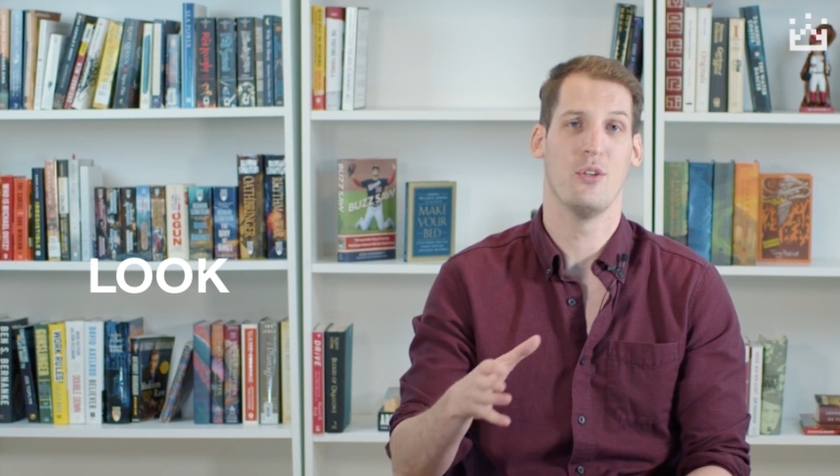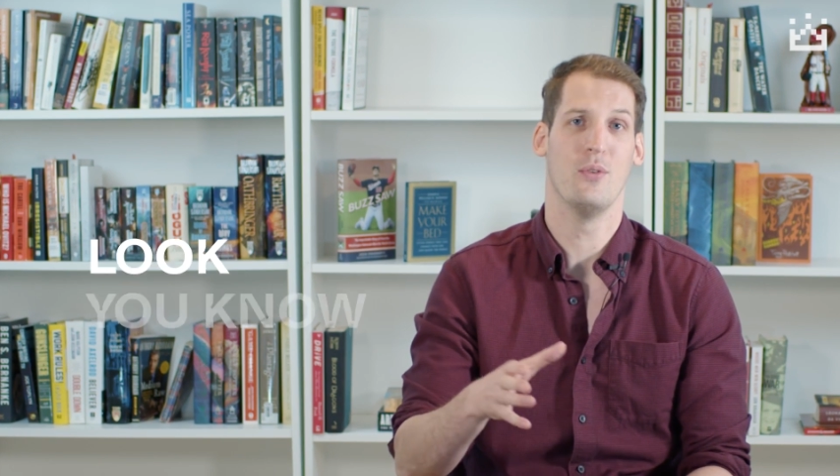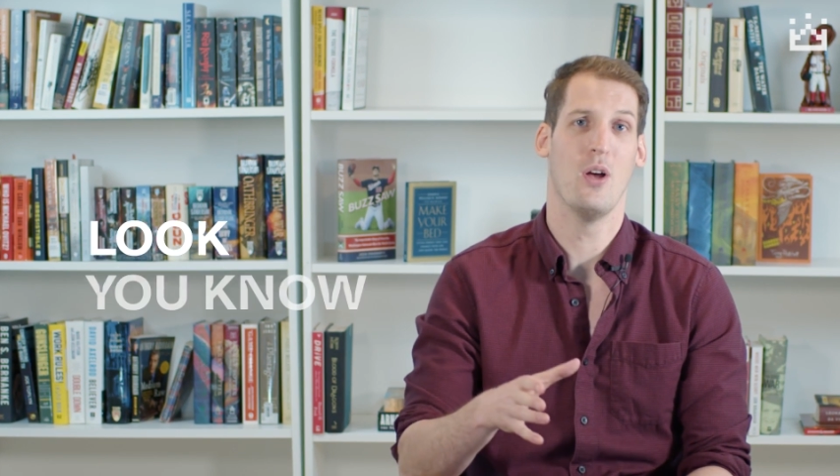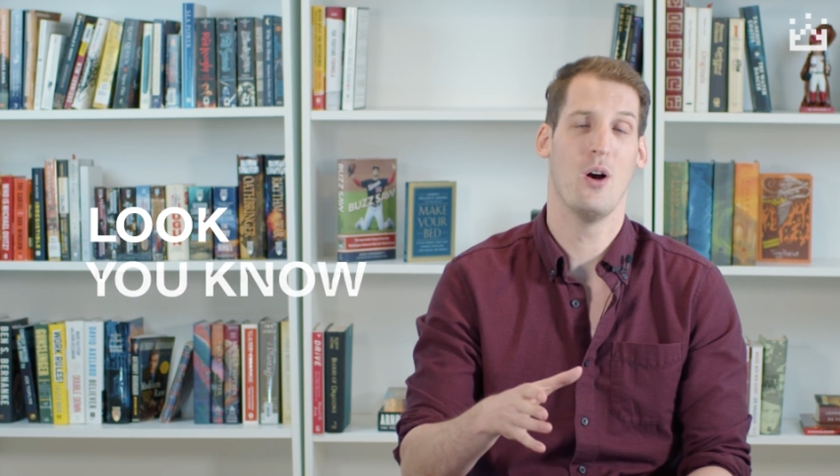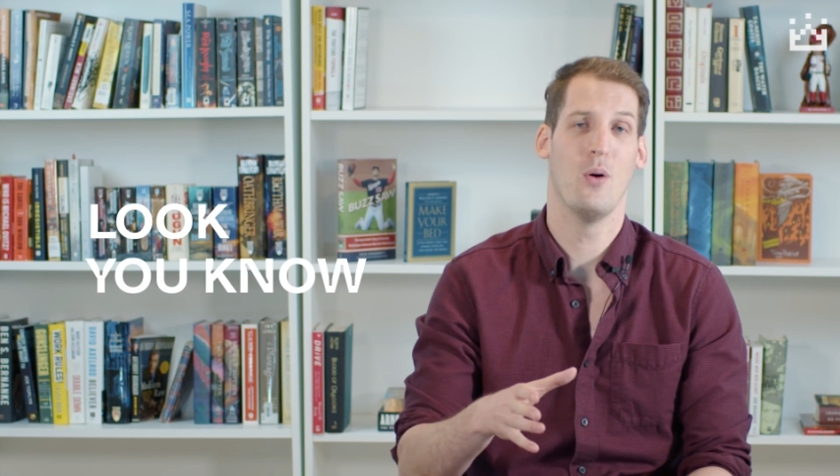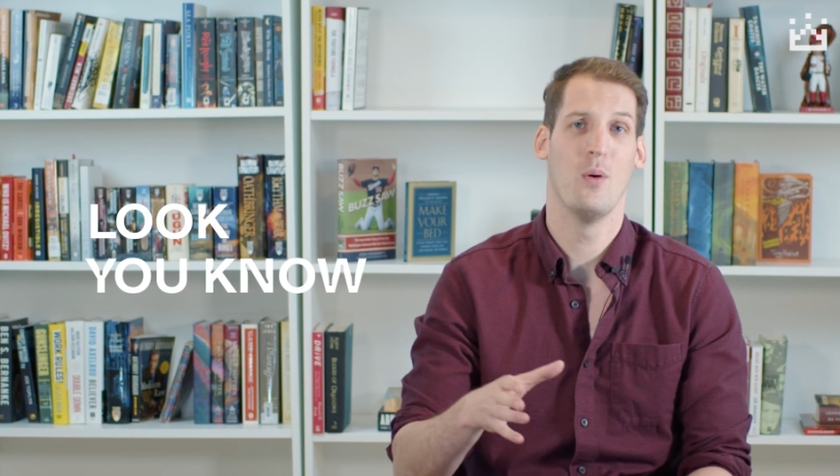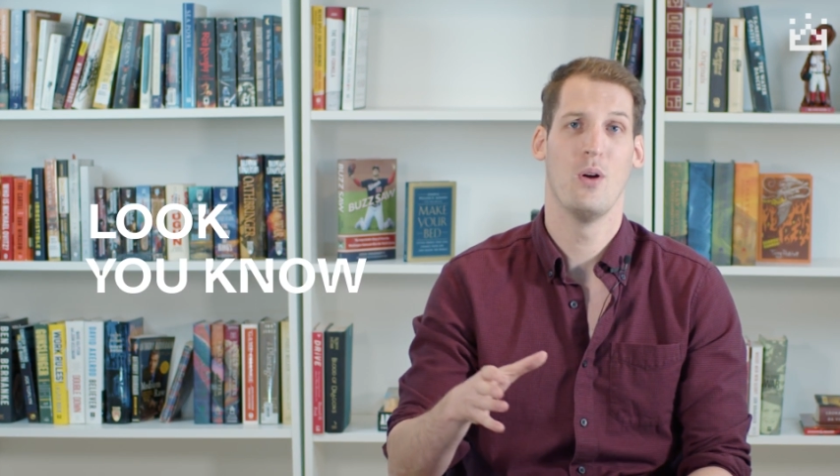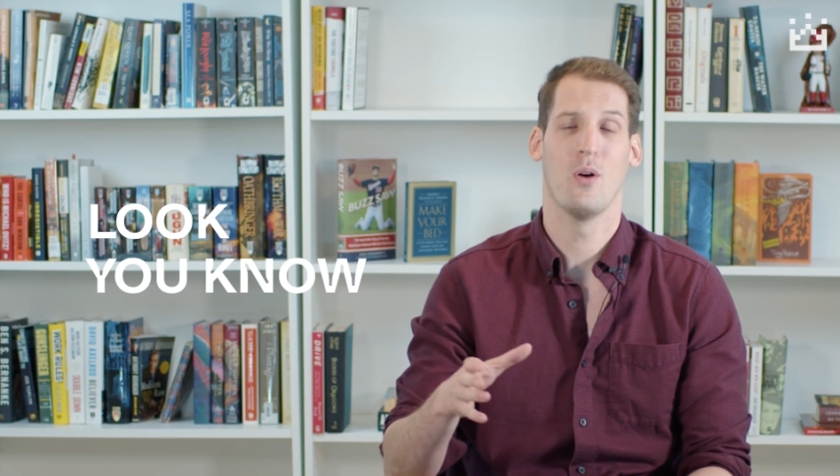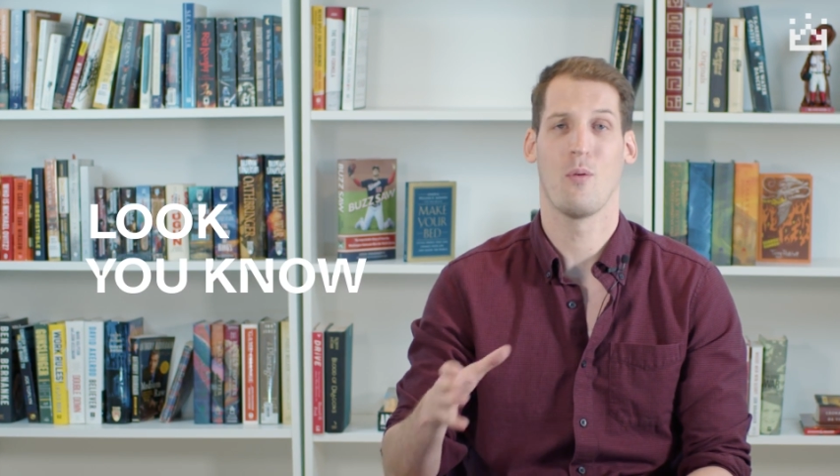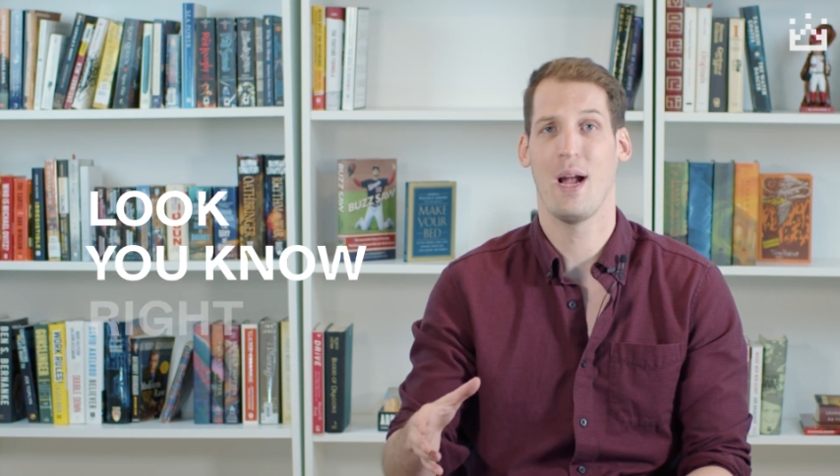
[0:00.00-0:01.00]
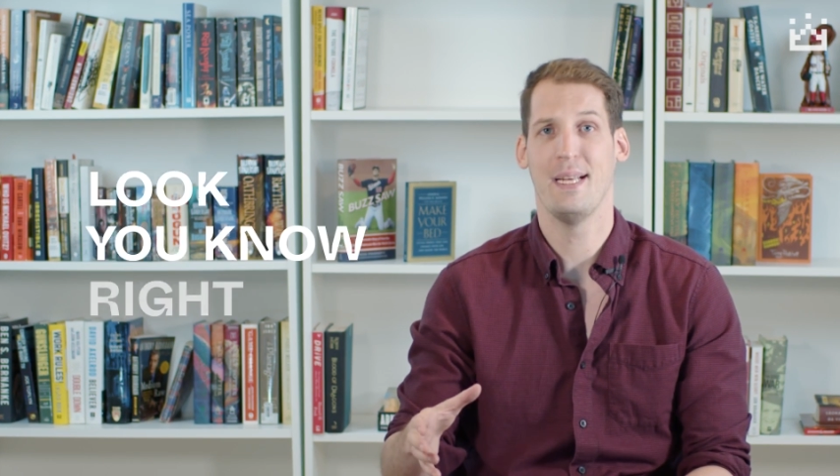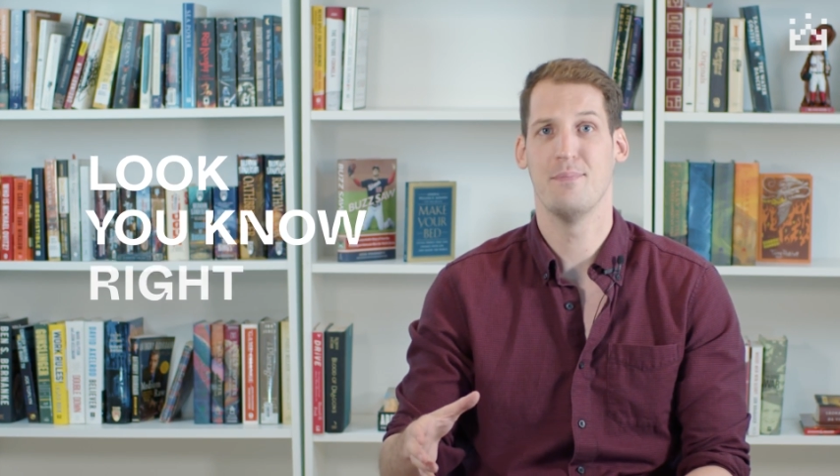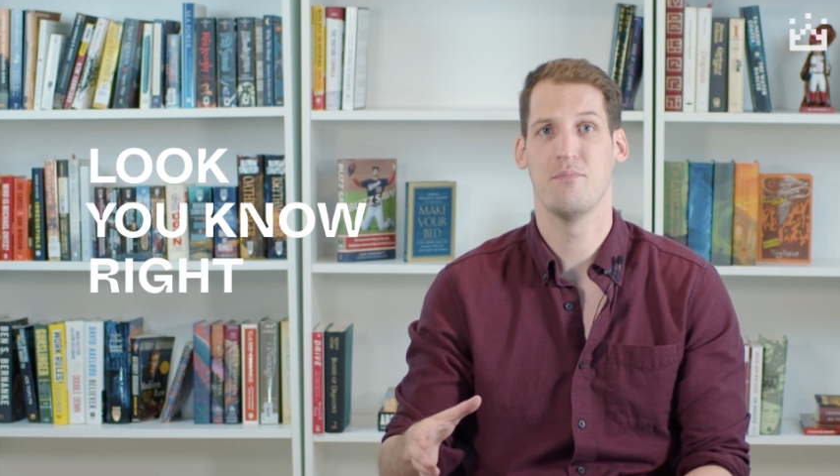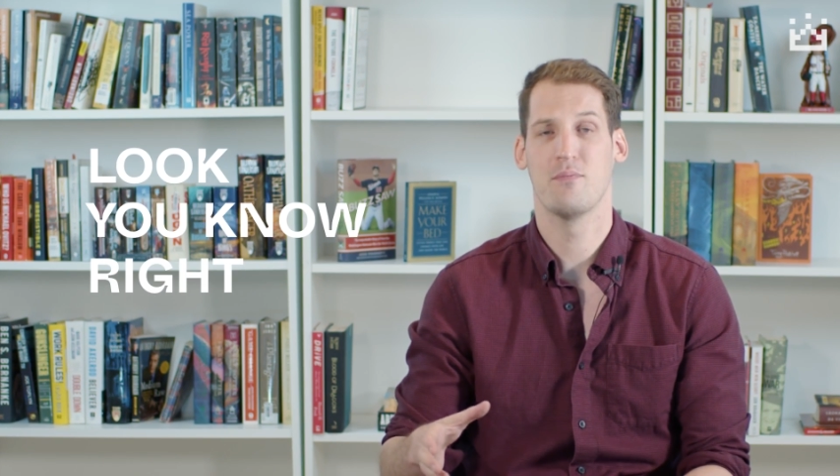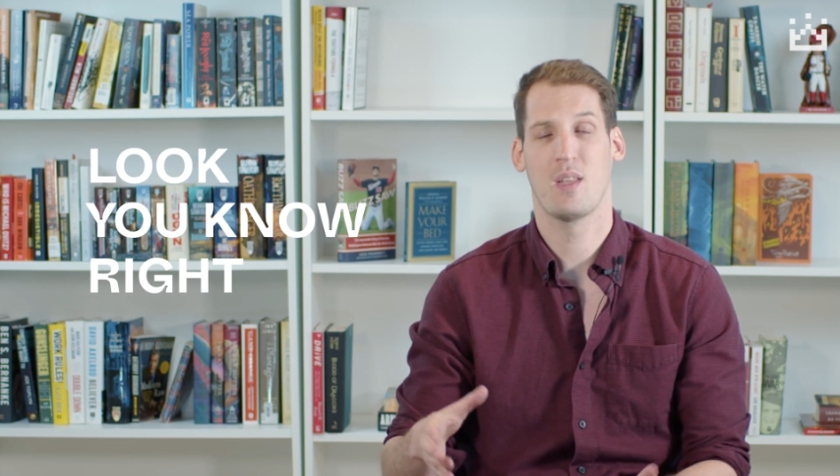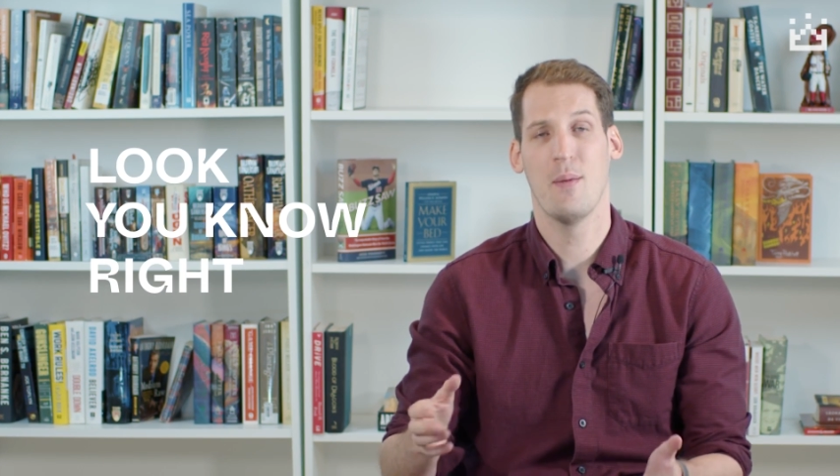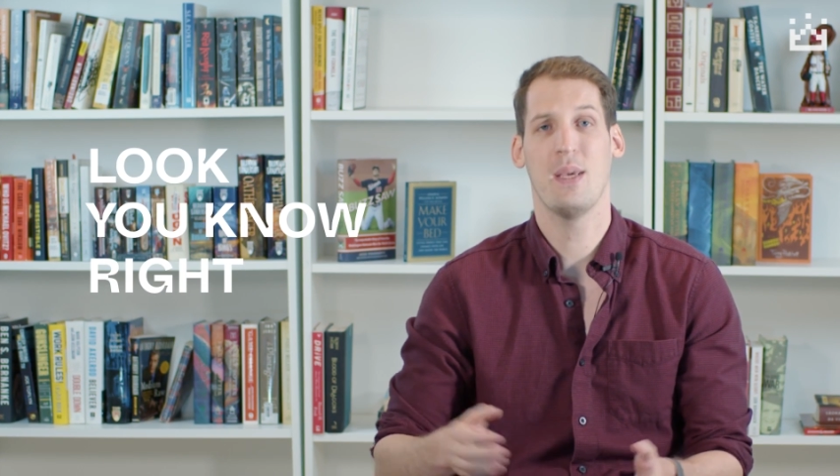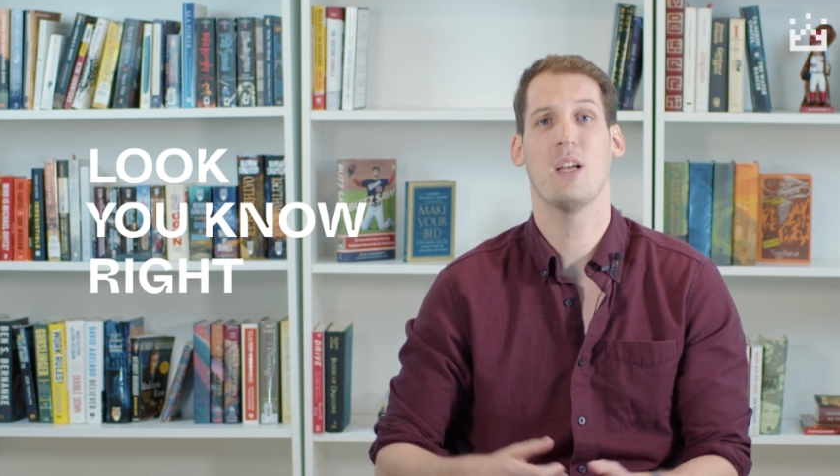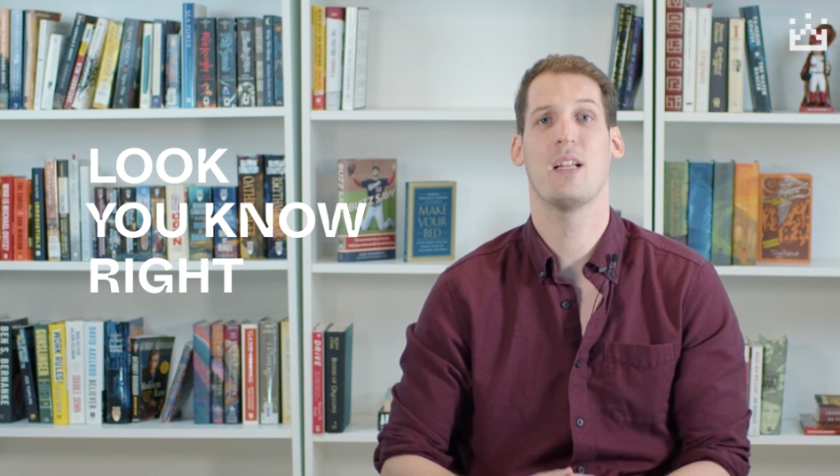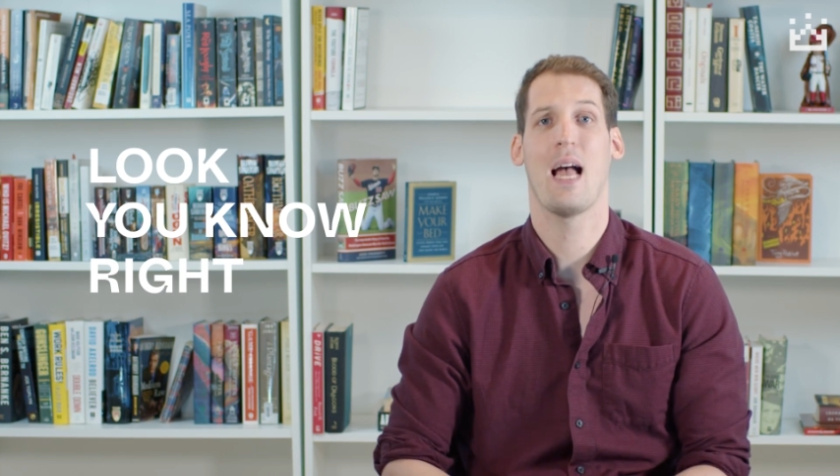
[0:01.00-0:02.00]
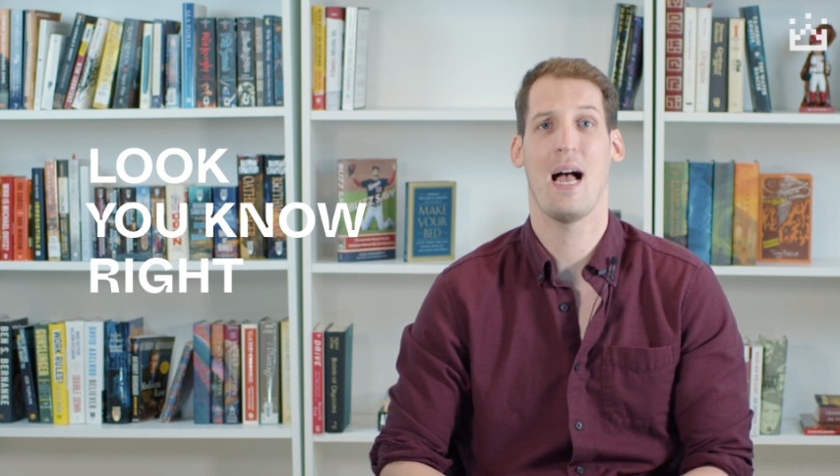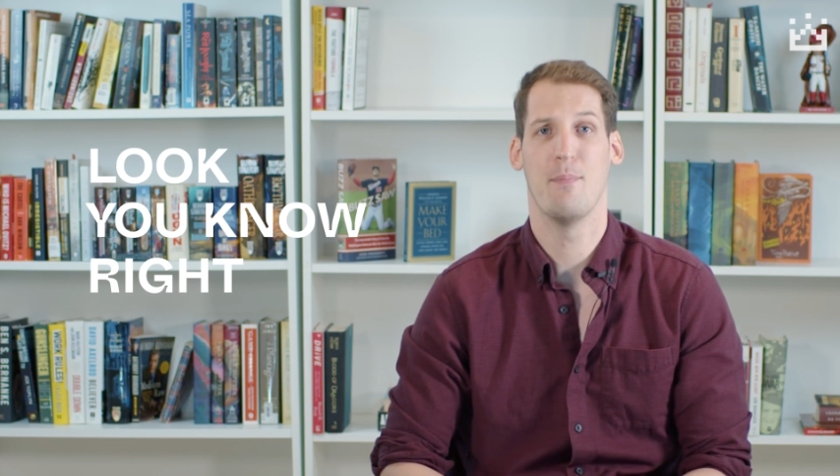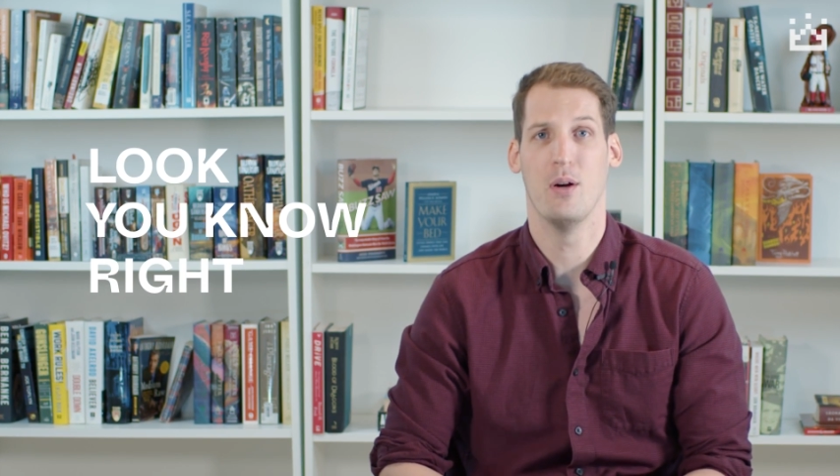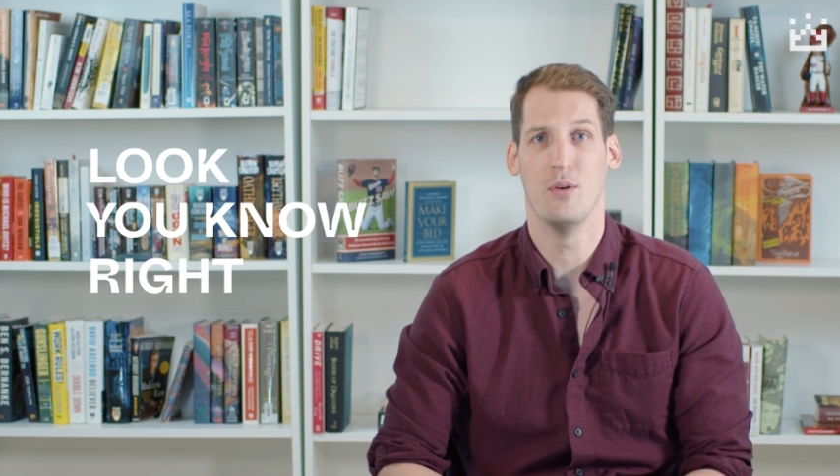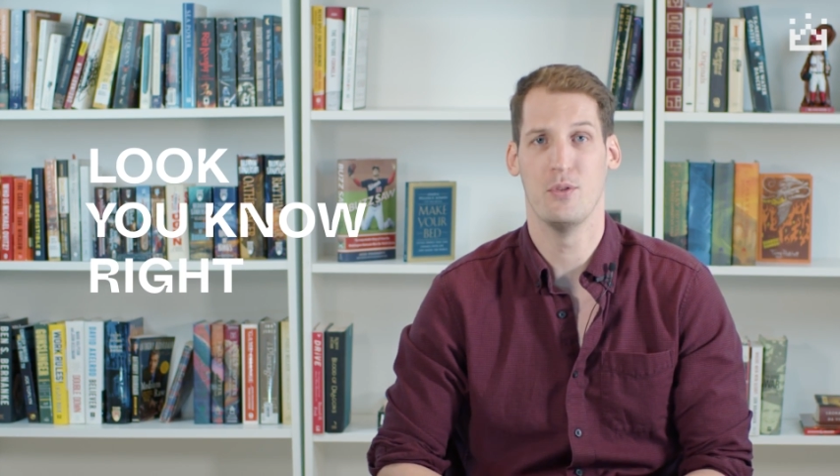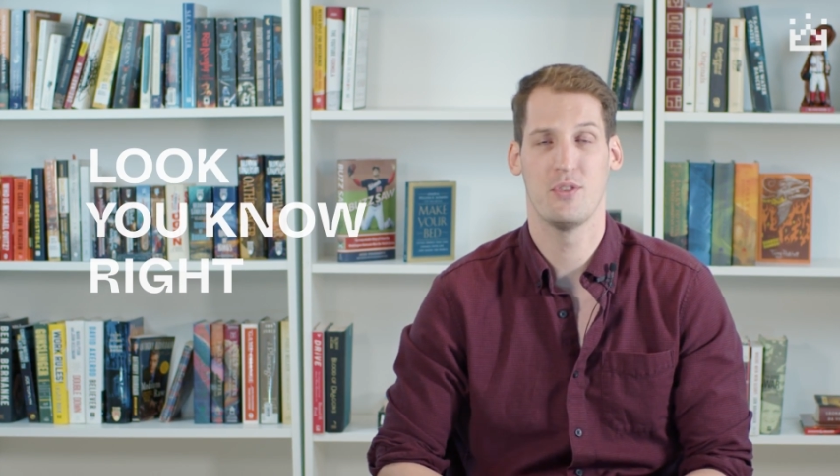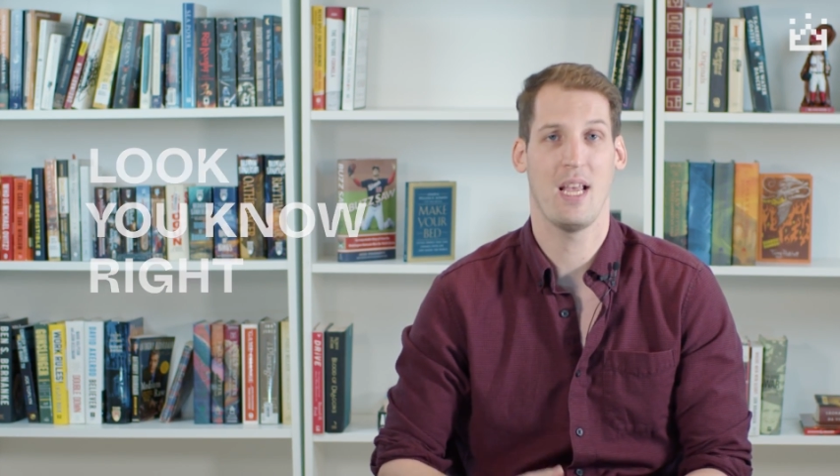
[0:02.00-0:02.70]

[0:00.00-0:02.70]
you know, right, can be good guideposts